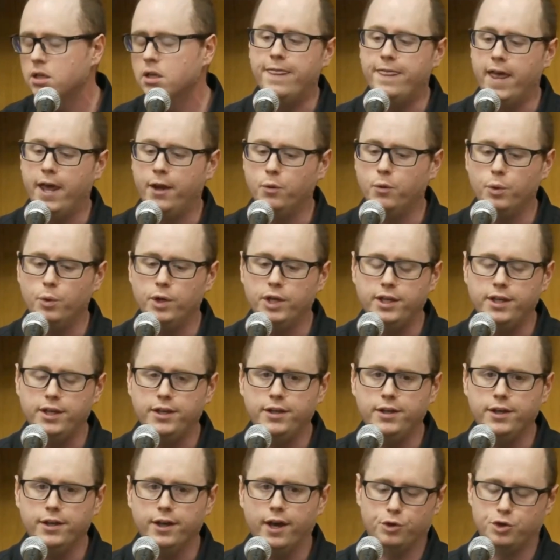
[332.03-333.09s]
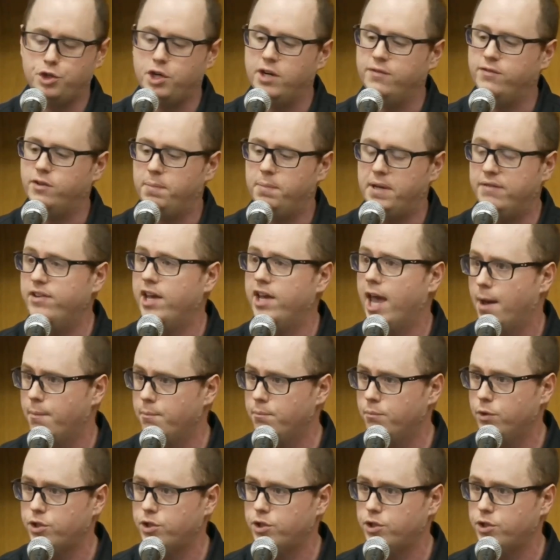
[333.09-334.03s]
And then we retrieved a BVM,